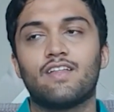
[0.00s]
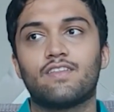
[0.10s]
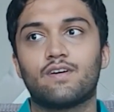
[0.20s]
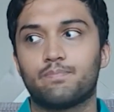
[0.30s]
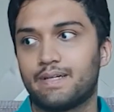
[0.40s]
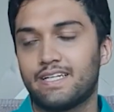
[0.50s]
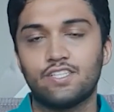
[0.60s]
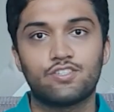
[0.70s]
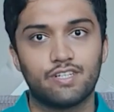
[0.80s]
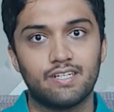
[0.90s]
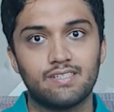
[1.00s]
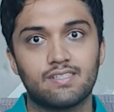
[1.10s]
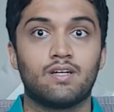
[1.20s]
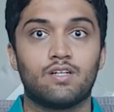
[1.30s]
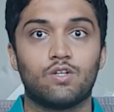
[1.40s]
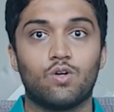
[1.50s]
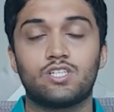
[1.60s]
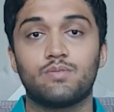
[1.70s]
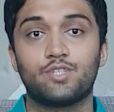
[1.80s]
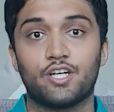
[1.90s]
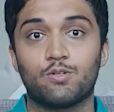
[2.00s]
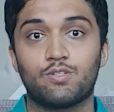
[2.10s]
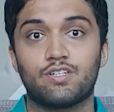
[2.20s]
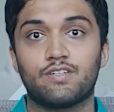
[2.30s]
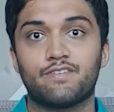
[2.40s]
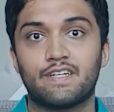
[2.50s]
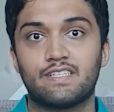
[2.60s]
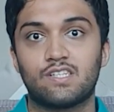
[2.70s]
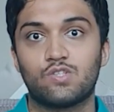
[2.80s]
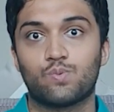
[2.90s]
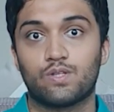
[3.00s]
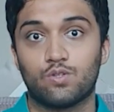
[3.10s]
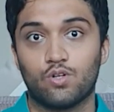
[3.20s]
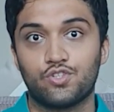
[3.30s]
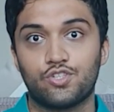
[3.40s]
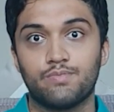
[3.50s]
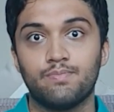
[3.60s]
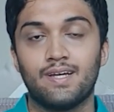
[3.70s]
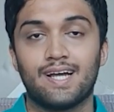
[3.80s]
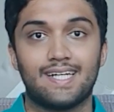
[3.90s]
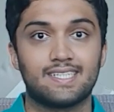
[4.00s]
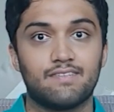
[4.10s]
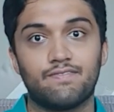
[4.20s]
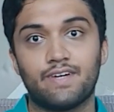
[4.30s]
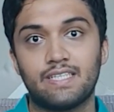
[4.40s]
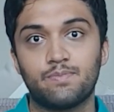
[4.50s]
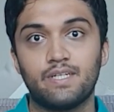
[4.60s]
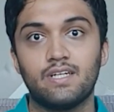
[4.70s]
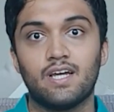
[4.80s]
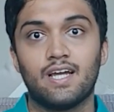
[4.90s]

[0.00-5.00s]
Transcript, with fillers: the biggest risk long term shareholder faces with Nordstrom as an investment